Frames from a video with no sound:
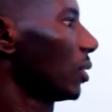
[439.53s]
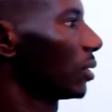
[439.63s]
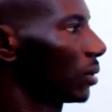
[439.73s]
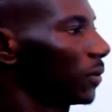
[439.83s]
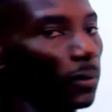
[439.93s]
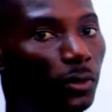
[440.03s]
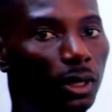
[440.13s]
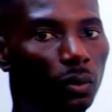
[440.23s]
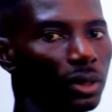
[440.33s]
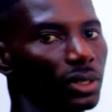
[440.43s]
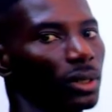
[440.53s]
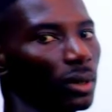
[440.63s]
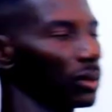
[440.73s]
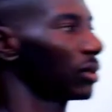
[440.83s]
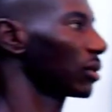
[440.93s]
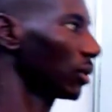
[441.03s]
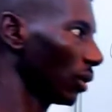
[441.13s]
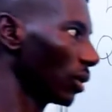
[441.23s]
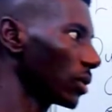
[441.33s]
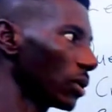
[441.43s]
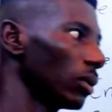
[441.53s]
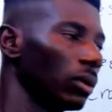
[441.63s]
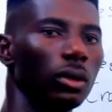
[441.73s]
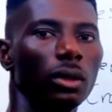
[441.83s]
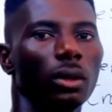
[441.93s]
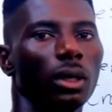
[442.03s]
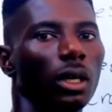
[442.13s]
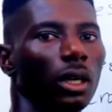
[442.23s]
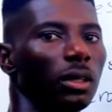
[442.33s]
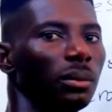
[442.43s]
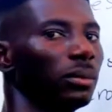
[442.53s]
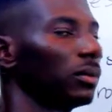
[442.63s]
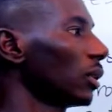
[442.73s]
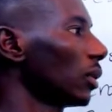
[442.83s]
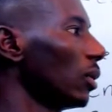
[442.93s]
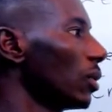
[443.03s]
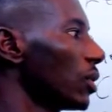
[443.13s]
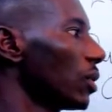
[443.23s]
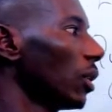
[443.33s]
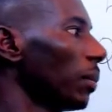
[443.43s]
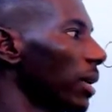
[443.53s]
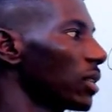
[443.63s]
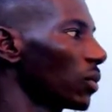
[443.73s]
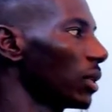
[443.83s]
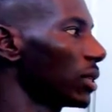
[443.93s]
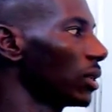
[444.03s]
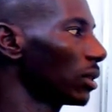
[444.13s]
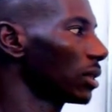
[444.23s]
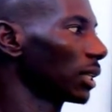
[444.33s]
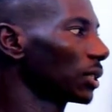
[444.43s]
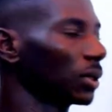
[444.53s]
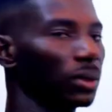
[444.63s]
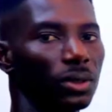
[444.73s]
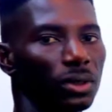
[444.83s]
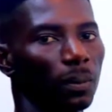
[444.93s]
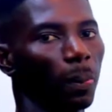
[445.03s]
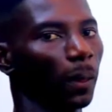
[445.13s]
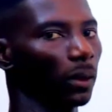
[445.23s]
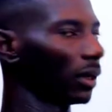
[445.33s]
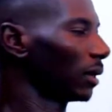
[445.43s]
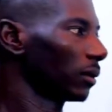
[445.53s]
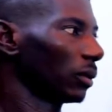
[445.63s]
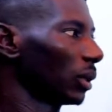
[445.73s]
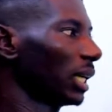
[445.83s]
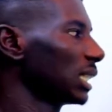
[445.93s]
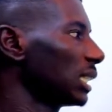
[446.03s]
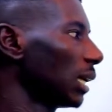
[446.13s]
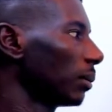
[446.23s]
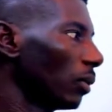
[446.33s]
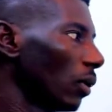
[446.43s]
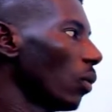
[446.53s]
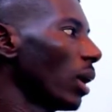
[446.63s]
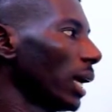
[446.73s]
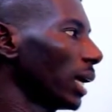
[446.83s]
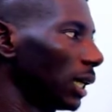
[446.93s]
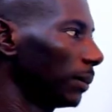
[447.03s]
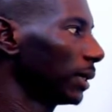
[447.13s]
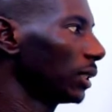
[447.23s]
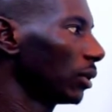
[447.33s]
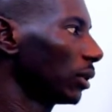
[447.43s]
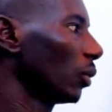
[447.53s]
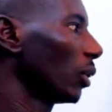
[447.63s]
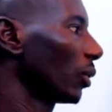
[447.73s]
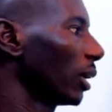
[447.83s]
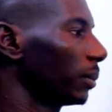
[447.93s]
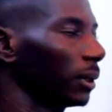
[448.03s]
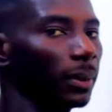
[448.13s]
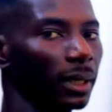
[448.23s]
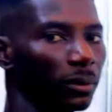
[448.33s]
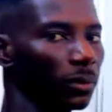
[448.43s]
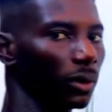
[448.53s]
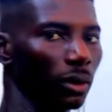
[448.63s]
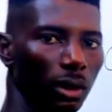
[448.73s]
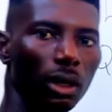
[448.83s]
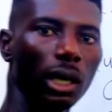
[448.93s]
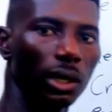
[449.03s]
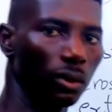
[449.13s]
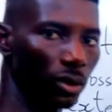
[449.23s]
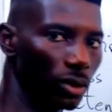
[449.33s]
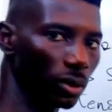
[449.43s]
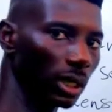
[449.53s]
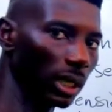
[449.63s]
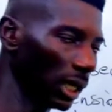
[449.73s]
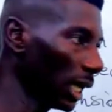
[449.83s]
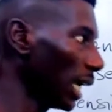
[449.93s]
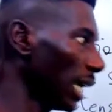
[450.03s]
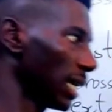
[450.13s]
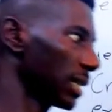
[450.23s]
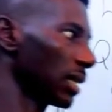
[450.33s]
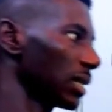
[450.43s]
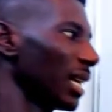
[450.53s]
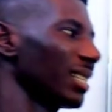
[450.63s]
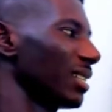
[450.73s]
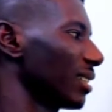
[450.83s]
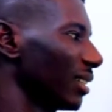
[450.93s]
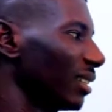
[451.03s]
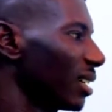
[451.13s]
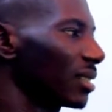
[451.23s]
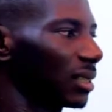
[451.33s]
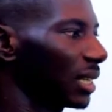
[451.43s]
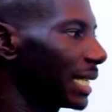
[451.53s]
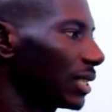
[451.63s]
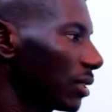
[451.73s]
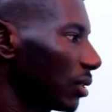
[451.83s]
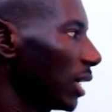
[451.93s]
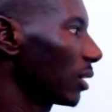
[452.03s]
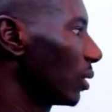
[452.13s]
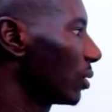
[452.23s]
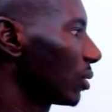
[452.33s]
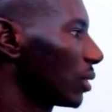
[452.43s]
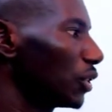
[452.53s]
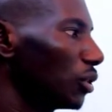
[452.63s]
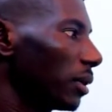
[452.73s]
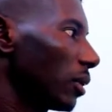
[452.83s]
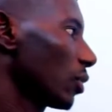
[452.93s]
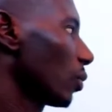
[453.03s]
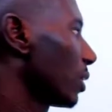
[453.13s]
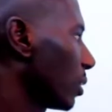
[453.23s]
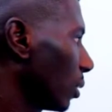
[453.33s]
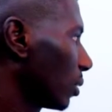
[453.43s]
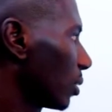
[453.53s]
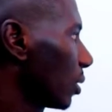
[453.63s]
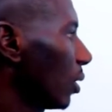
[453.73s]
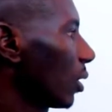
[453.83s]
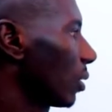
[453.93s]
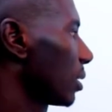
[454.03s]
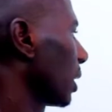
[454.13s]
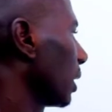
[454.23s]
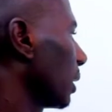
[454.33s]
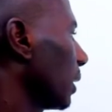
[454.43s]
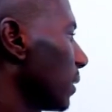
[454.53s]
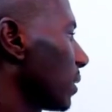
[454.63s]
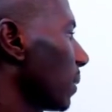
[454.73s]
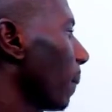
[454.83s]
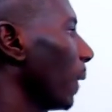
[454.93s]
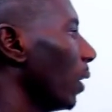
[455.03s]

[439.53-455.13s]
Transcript: So for further questions, you also go to your past question sections, whether Jamb or Waec, depending on the one you are preparing for, and also the exercises. In the exercises, you are going to see numerous questions concerning this.